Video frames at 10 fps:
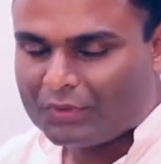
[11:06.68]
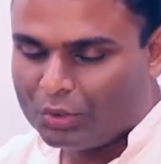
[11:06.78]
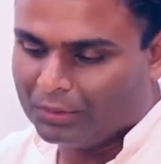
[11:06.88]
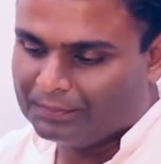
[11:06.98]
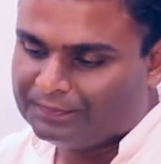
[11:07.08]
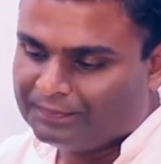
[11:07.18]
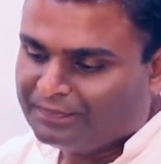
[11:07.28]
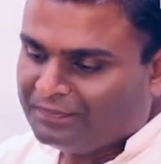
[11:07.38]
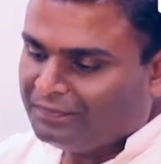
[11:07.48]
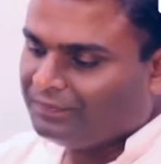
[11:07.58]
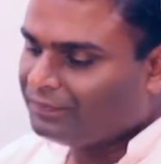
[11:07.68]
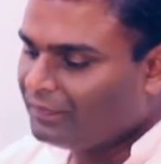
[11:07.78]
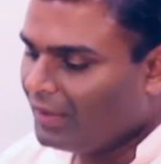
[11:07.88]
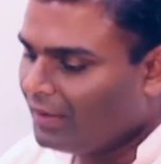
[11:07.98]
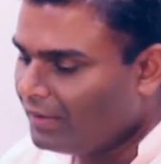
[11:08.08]
Cool.
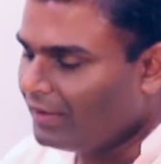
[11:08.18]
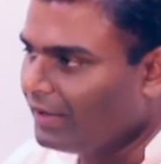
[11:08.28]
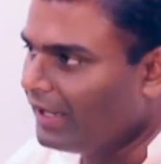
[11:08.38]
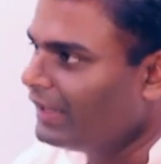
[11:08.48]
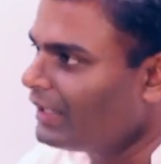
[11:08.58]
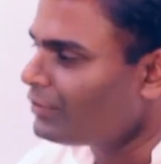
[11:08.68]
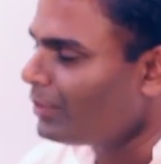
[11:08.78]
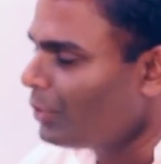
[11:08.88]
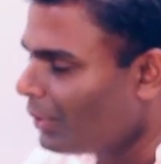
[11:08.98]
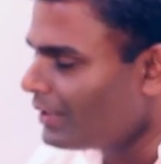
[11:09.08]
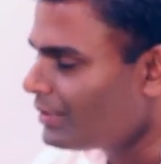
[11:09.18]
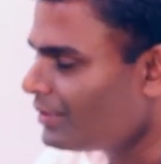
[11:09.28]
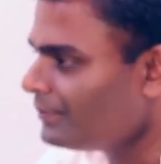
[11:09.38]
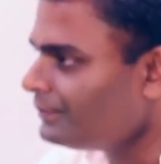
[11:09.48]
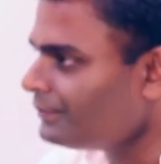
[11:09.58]
Anything else from you
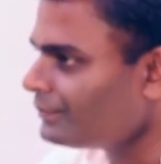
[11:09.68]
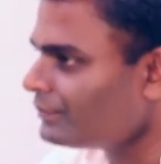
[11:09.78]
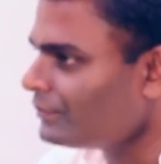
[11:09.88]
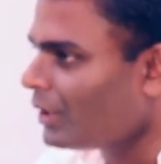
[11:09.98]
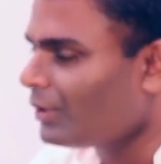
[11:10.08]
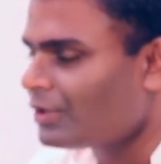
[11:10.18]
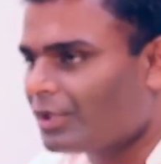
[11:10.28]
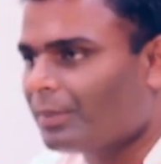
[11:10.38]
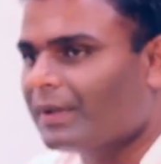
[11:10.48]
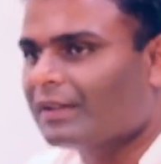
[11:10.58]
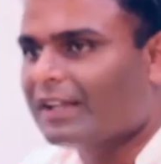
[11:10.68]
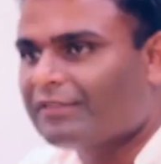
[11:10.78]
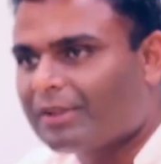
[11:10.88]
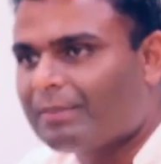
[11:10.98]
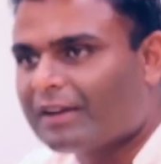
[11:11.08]
guys? I'm gonna stop and
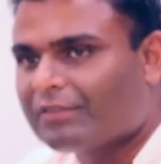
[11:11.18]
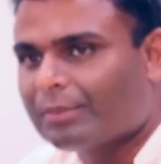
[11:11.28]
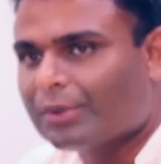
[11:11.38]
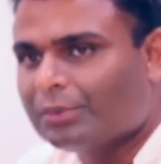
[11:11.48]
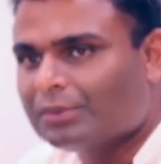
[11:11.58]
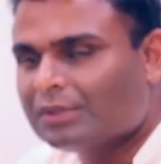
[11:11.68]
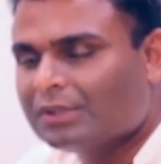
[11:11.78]
get feedback from you.